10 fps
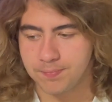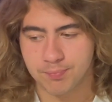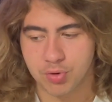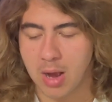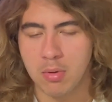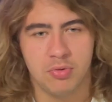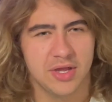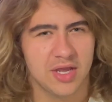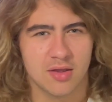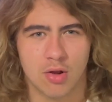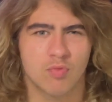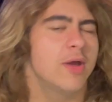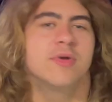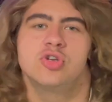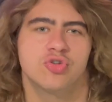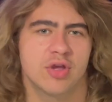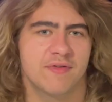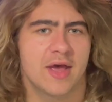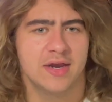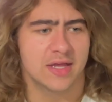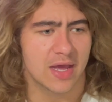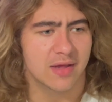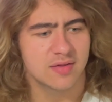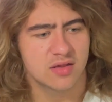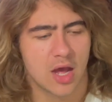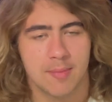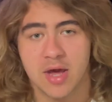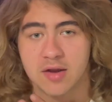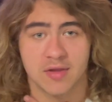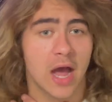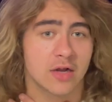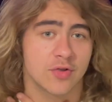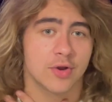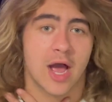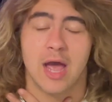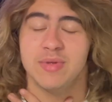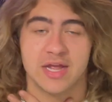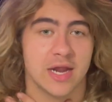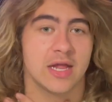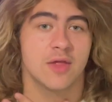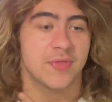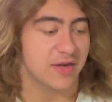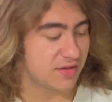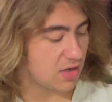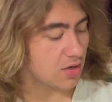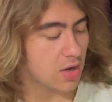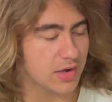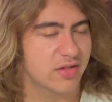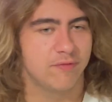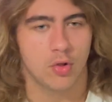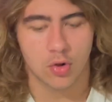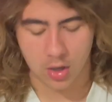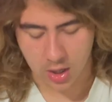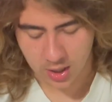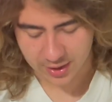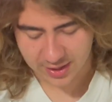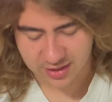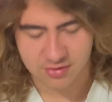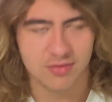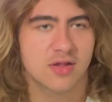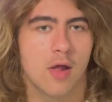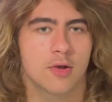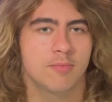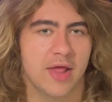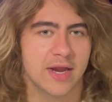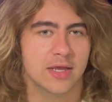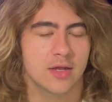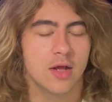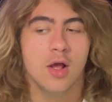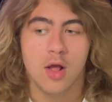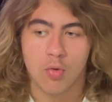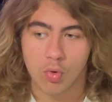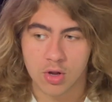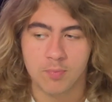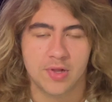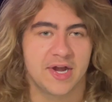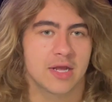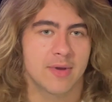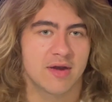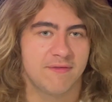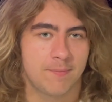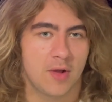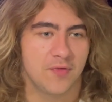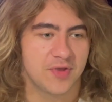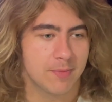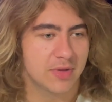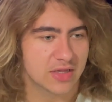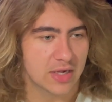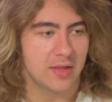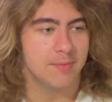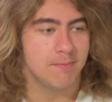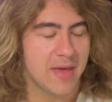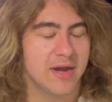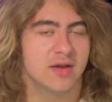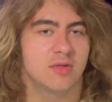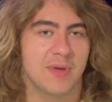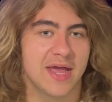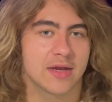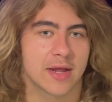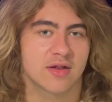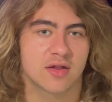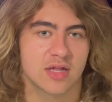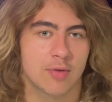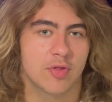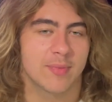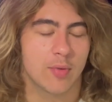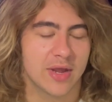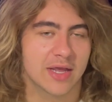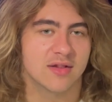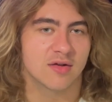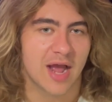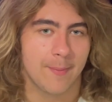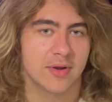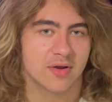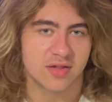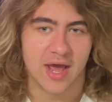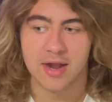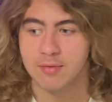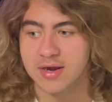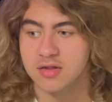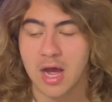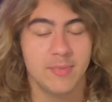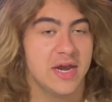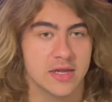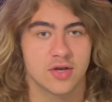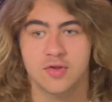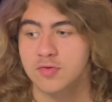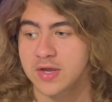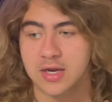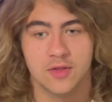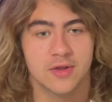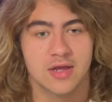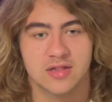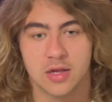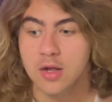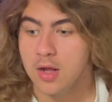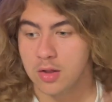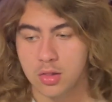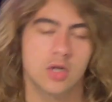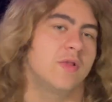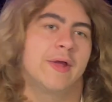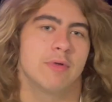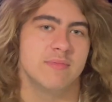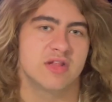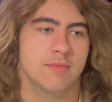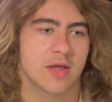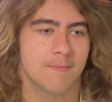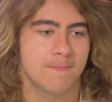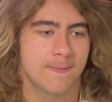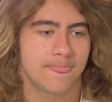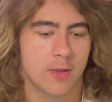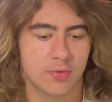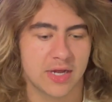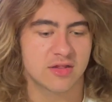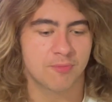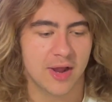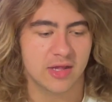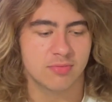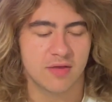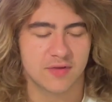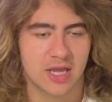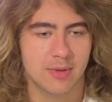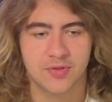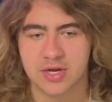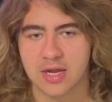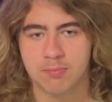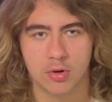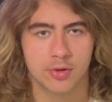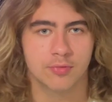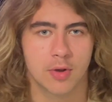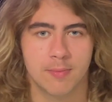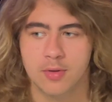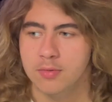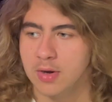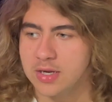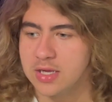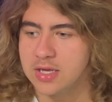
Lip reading: Probably a rib injury, if I had to guess. I'm not a doctor. I'm an idiot that's sitting on his floor on an Astros-colored blanket complaining about a football team because I let men in spandex decide whether my weekends are happy or sad, right? So I'm an idiot. Don't take anything I say. Looked like ribs to me. It would not surprise me if it came out that he had a broken rib, right? He